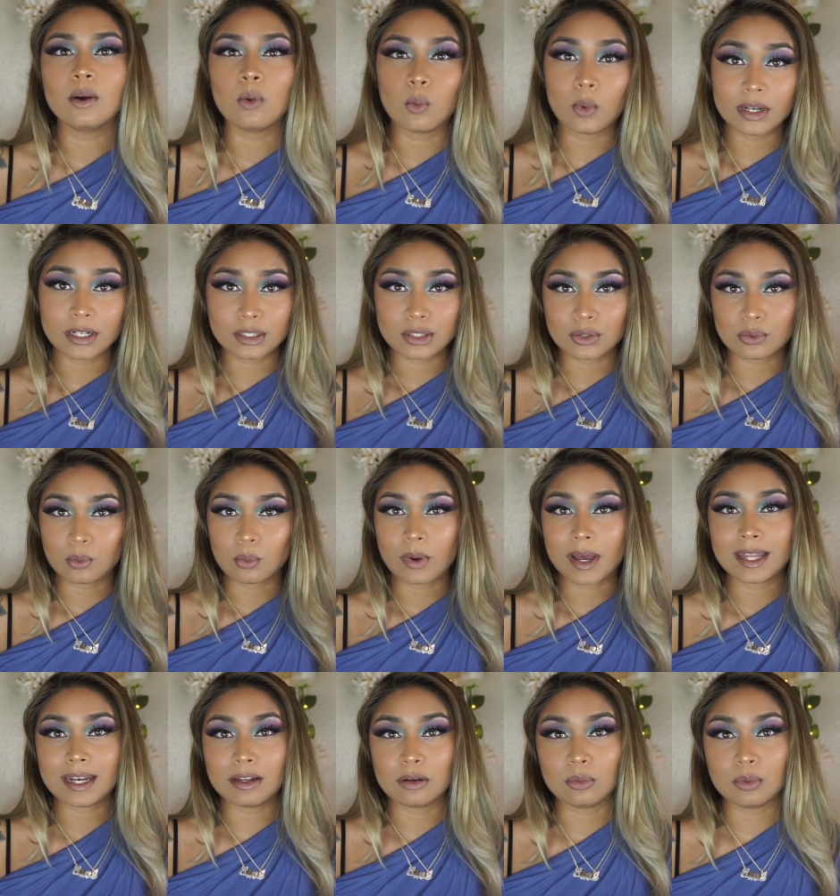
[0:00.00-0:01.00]
When it's
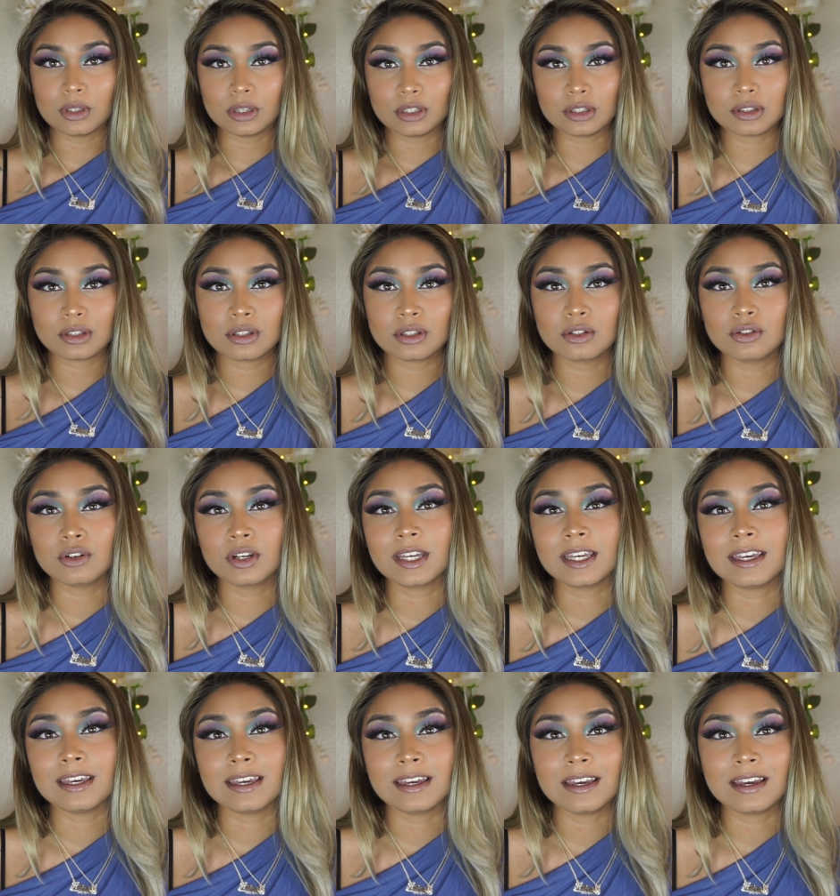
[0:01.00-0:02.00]
wet, it will look
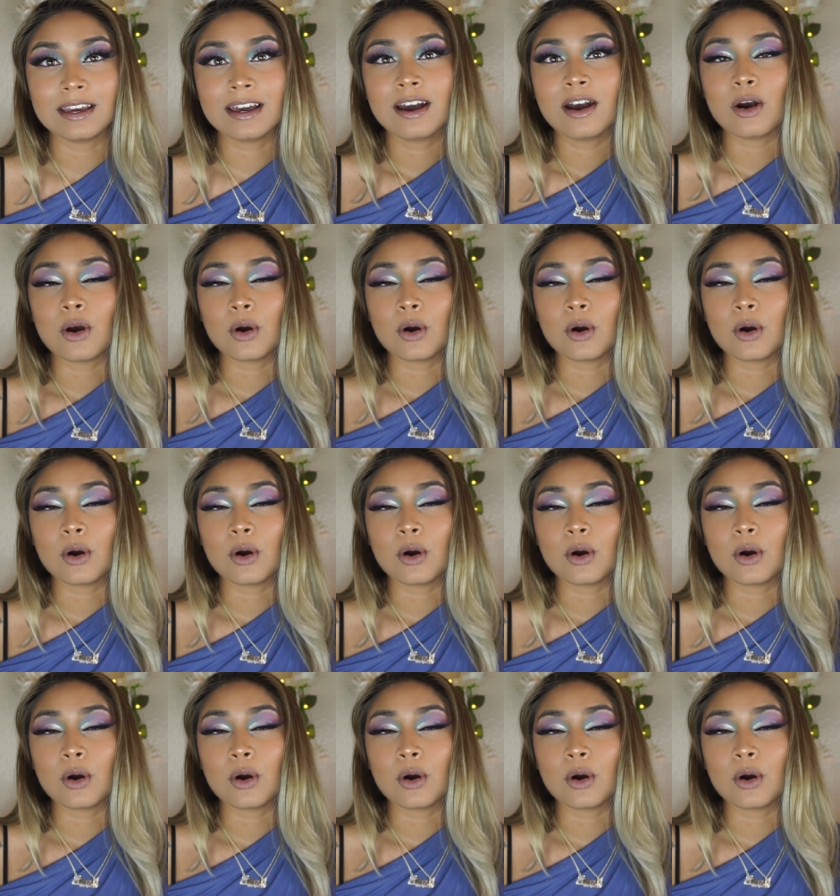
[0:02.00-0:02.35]
stringy.